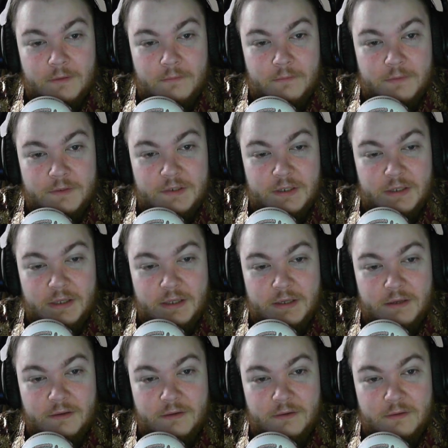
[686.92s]
But yeah,
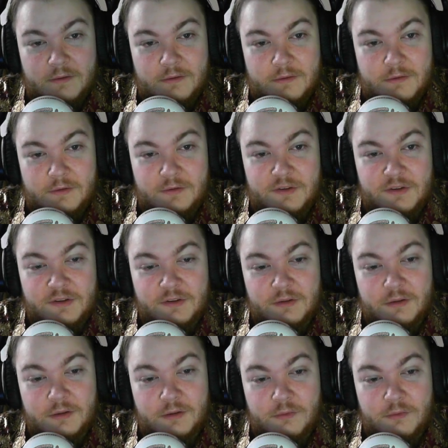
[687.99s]
like, there's just
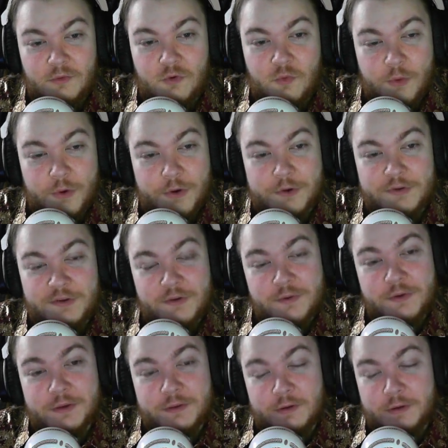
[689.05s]
little quirks you
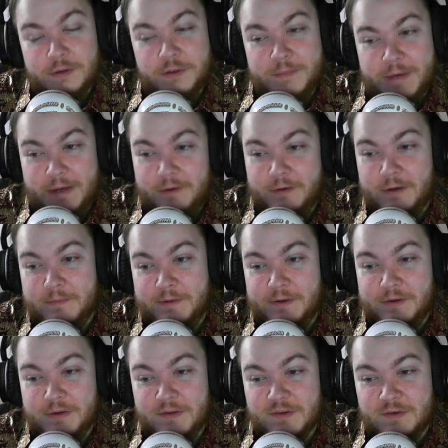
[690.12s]
can learn about
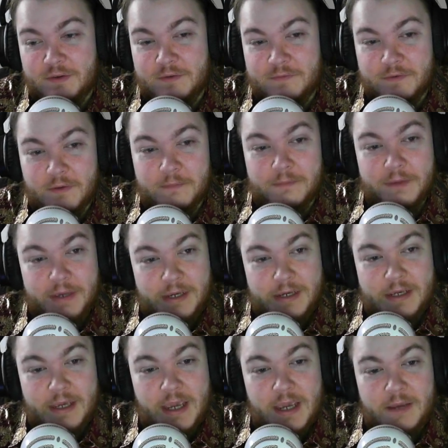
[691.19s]
history from playing
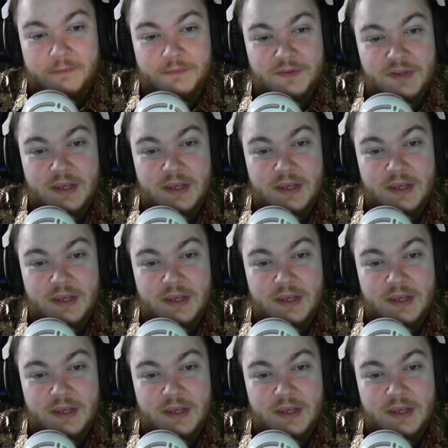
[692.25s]
games